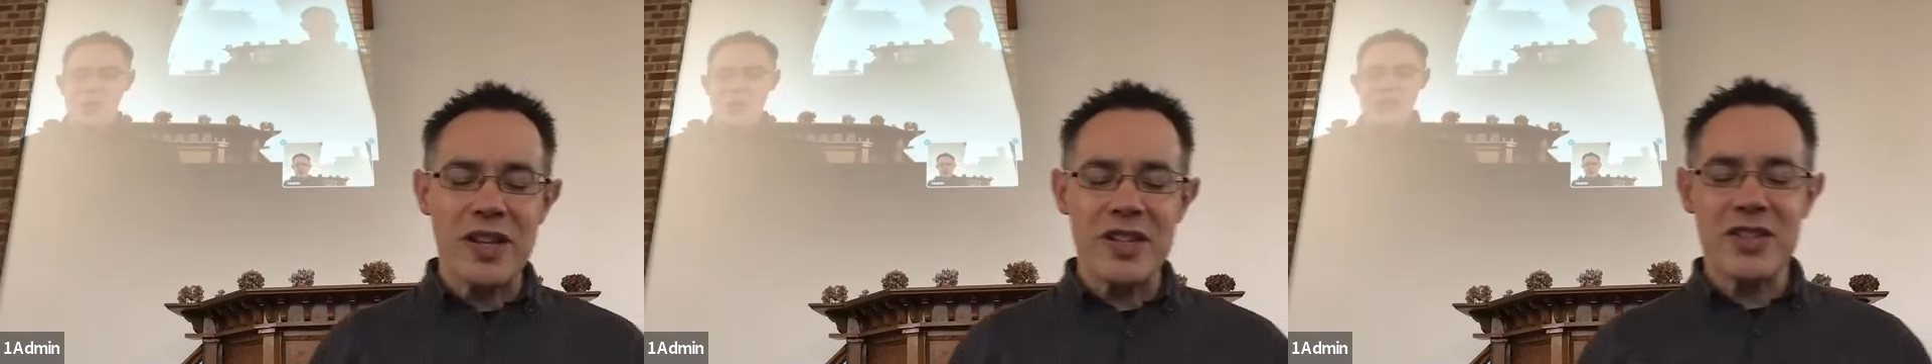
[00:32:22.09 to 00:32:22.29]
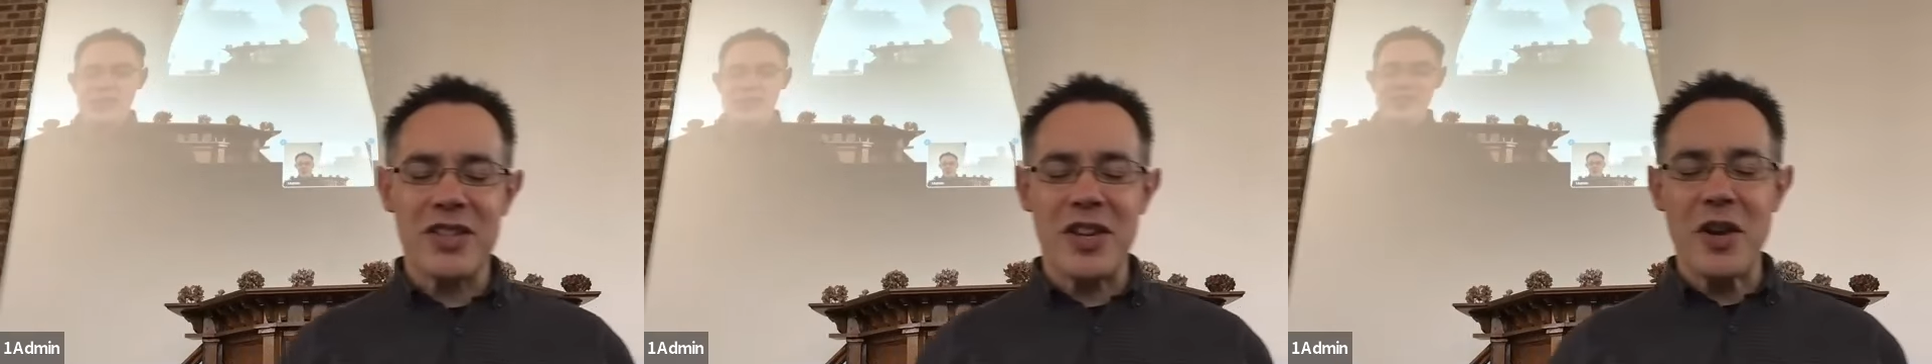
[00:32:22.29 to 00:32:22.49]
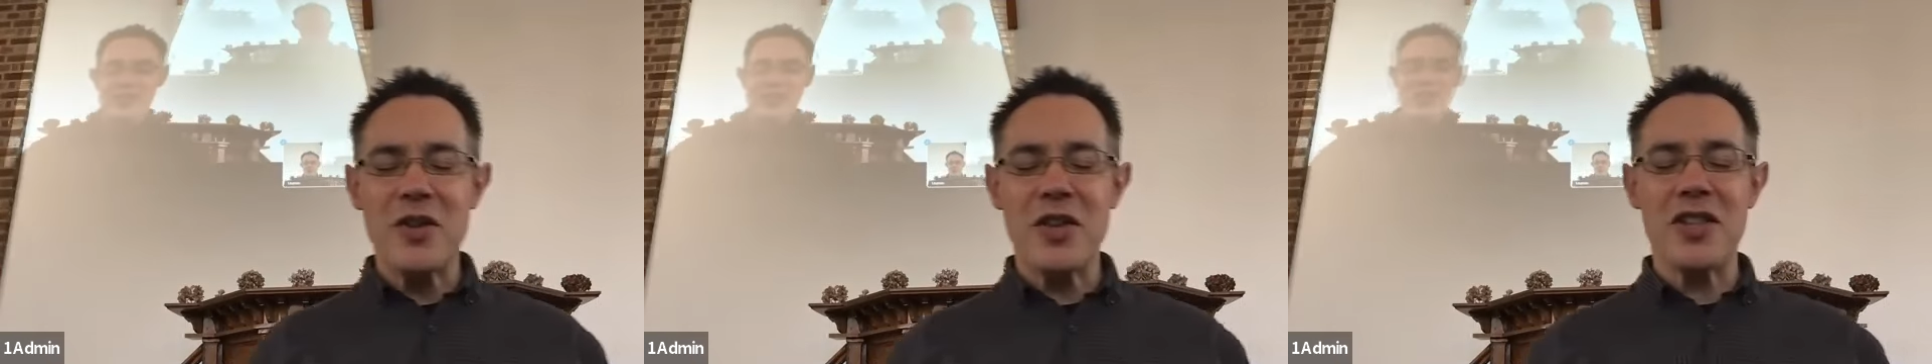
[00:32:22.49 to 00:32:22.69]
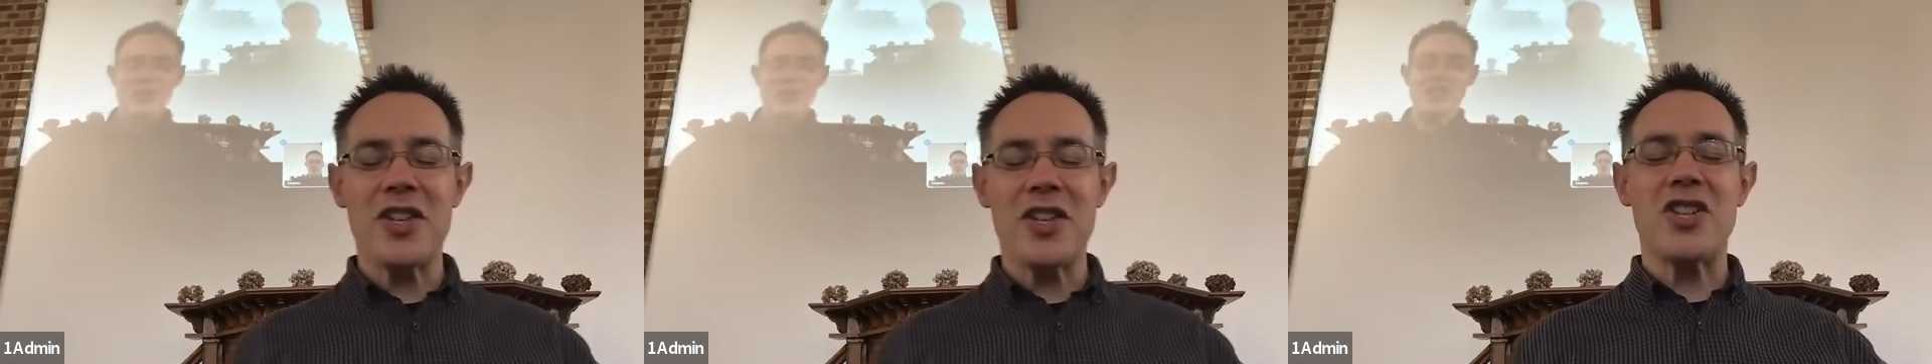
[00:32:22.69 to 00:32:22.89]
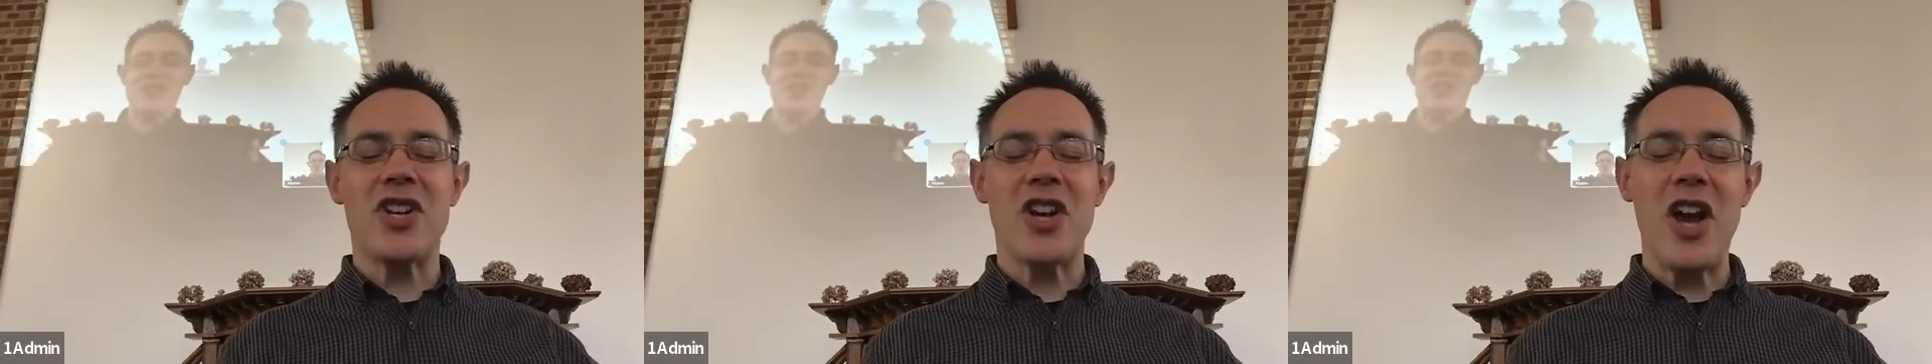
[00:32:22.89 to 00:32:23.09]
It's so that
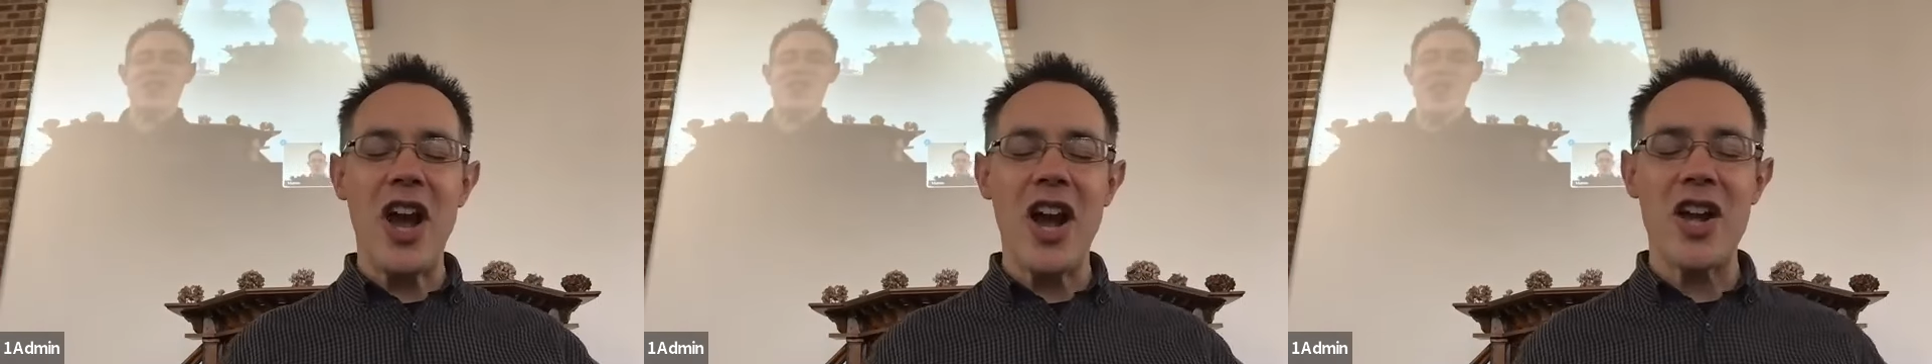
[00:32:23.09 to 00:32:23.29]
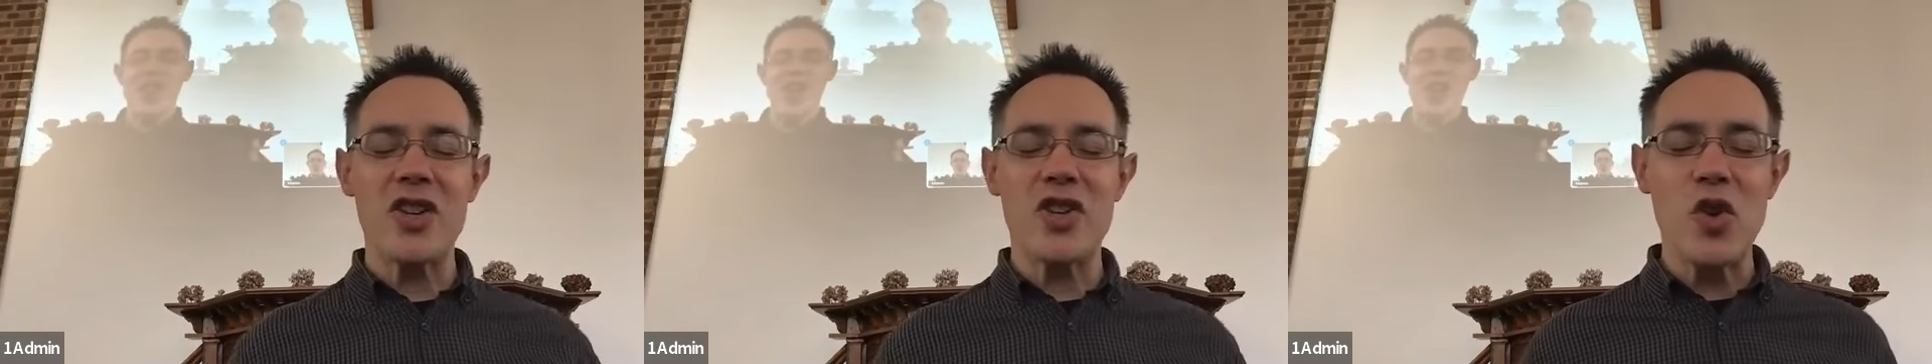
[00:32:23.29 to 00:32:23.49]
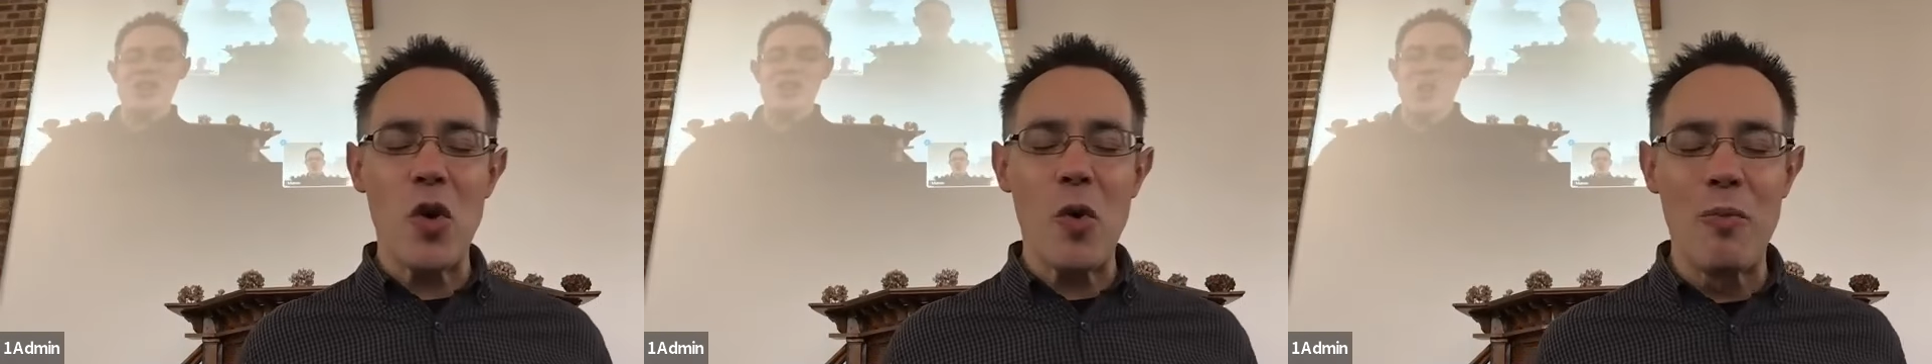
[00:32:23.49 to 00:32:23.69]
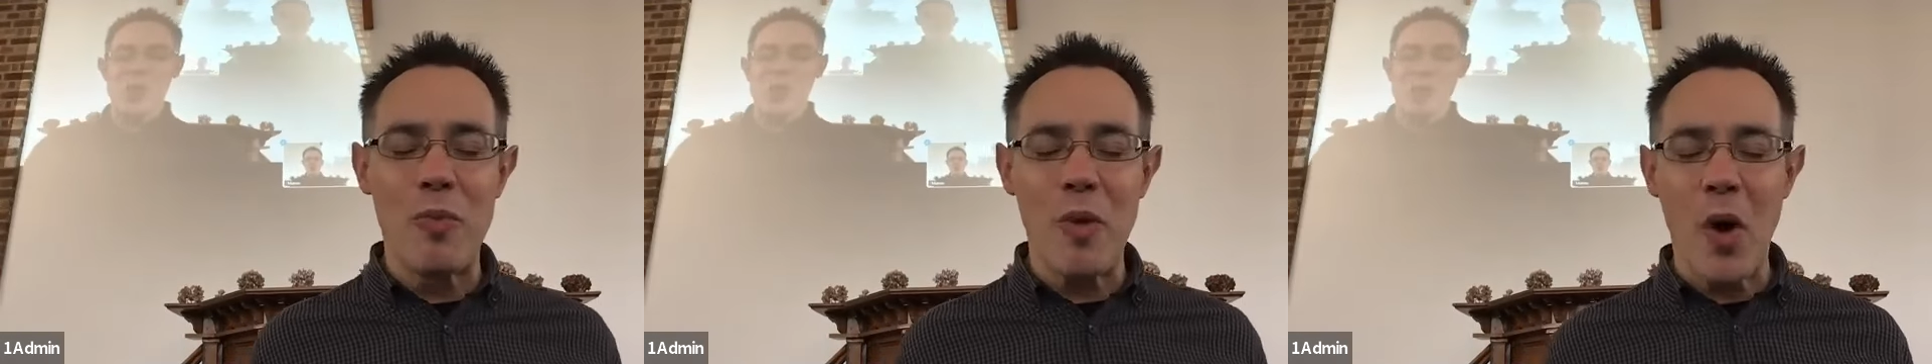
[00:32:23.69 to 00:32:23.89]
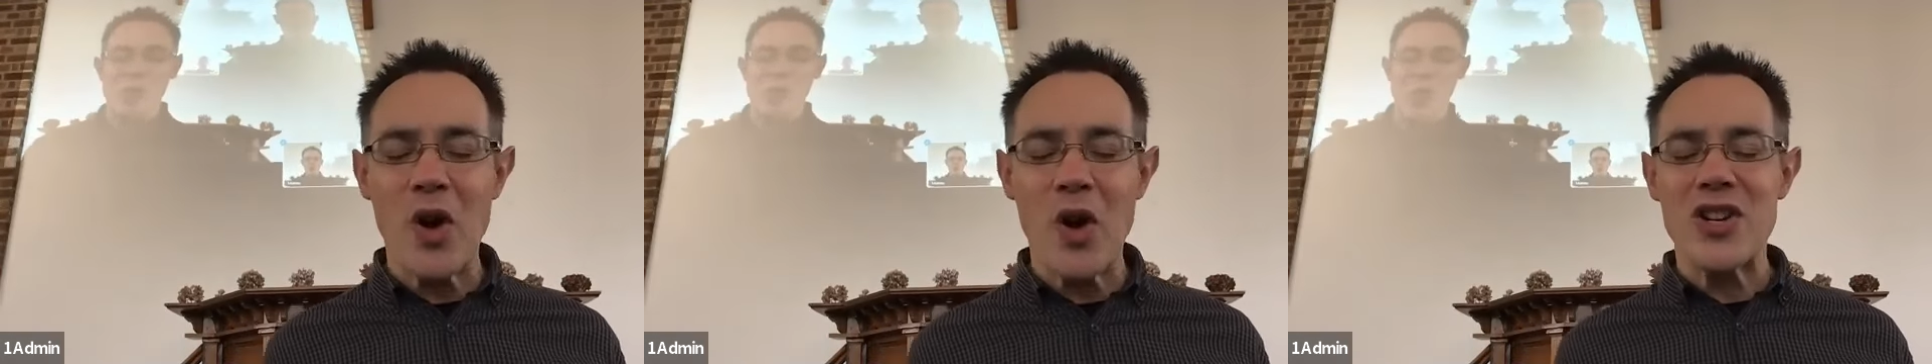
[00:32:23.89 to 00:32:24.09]
the church, your
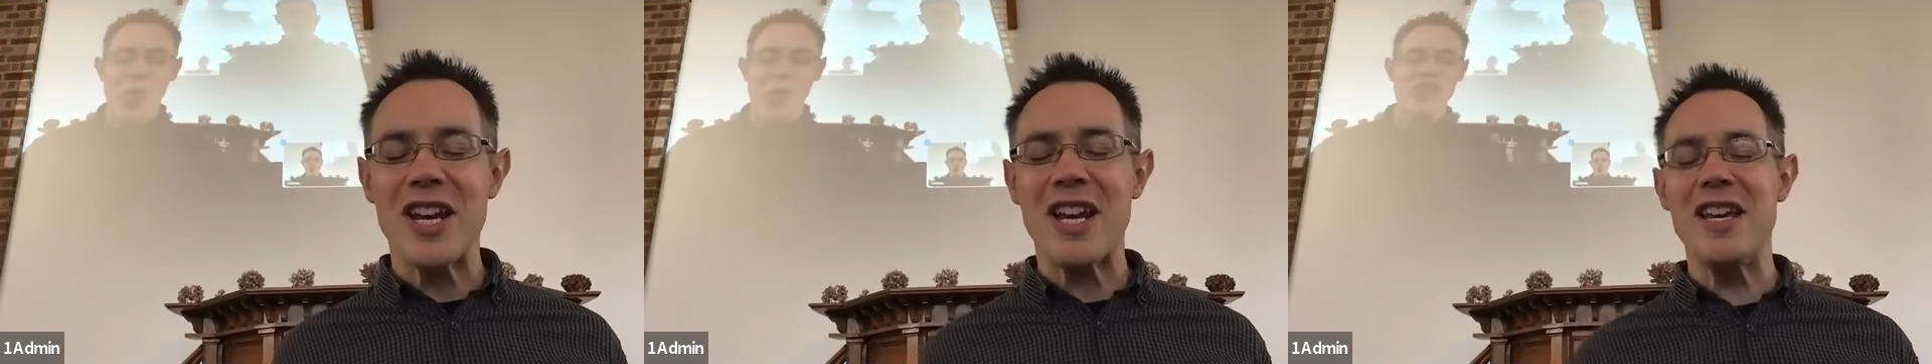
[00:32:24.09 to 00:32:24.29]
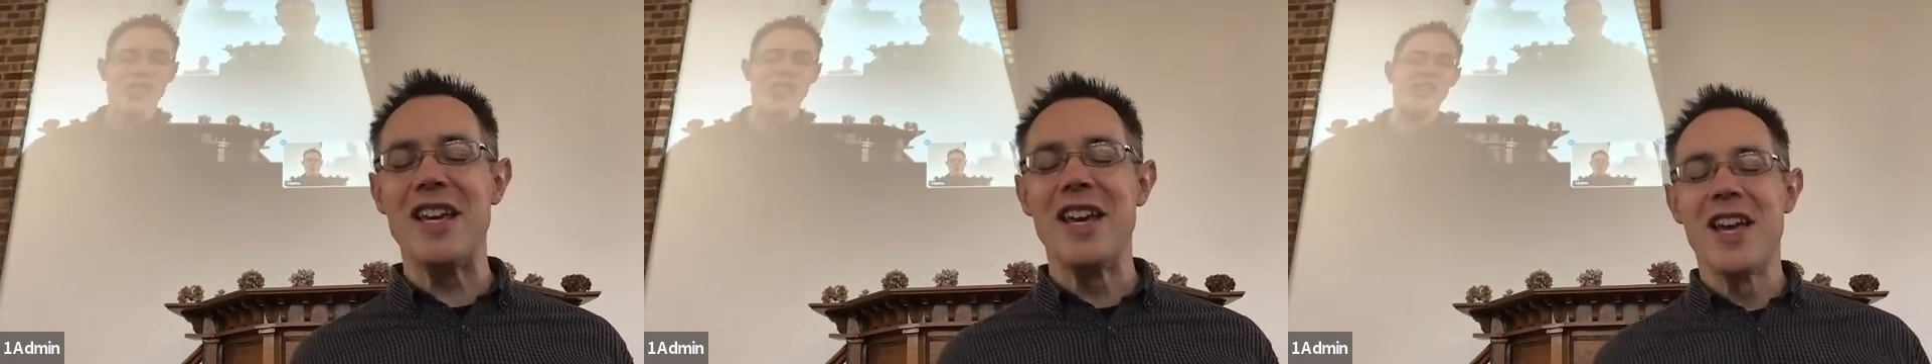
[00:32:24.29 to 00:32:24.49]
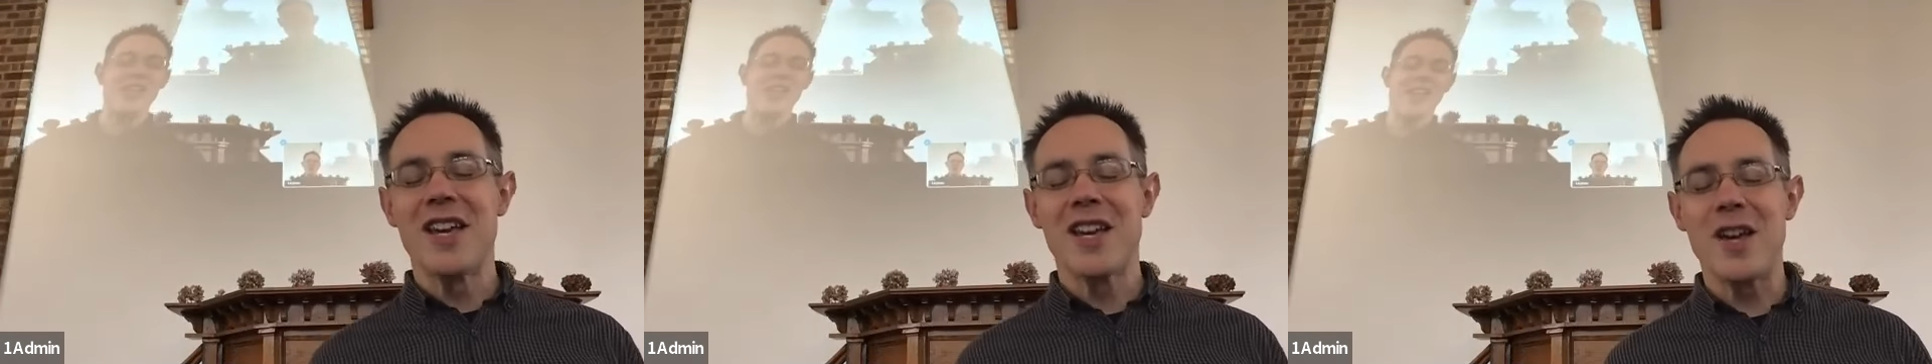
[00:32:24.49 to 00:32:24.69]
body,